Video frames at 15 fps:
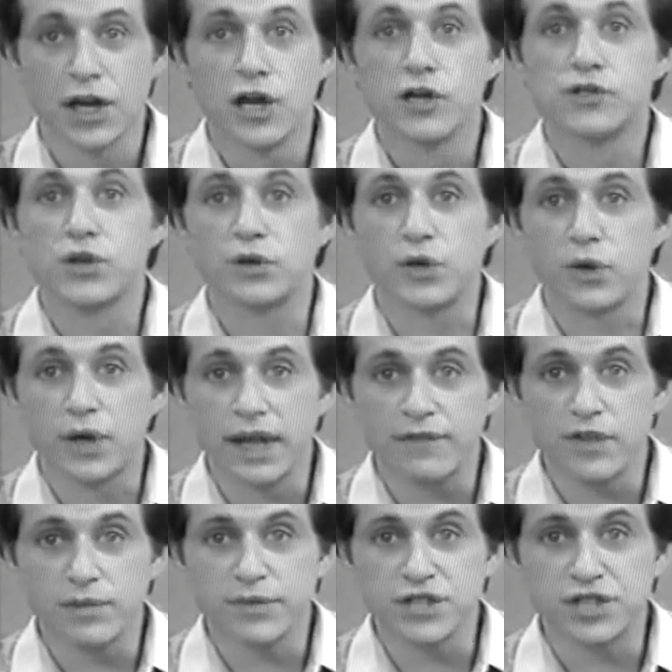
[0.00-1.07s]
So you'll give the
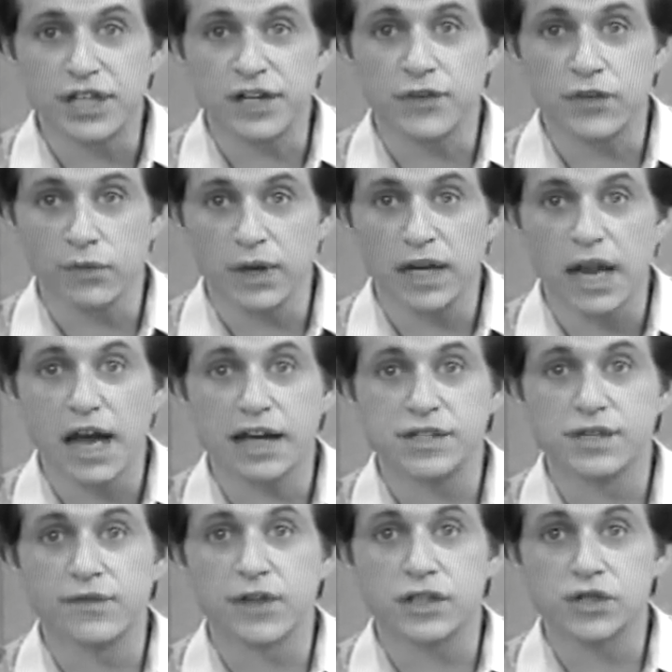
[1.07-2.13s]
machine 3 lines
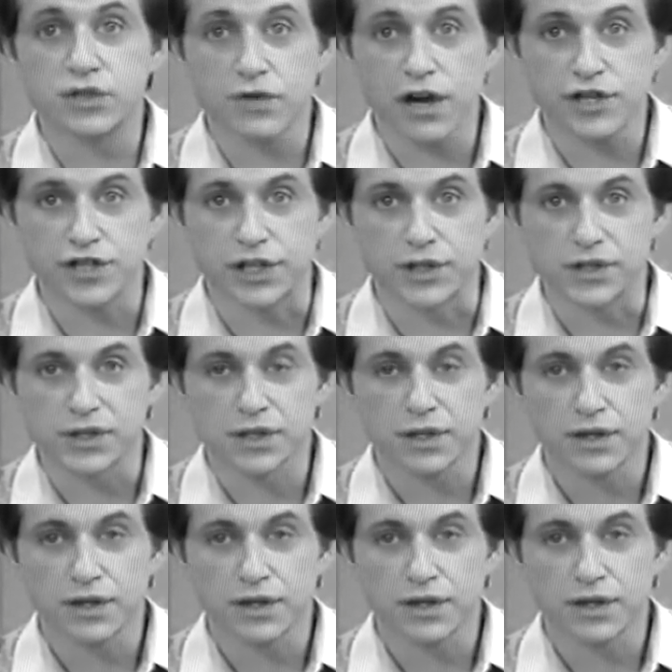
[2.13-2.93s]
of instructions.